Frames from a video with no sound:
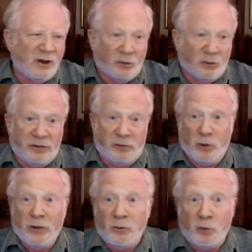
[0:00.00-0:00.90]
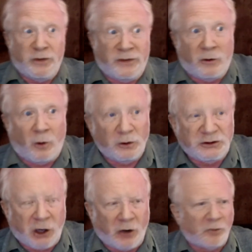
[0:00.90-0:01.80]
with their old
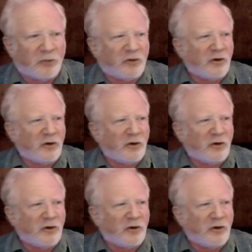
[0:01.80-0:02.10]
germs,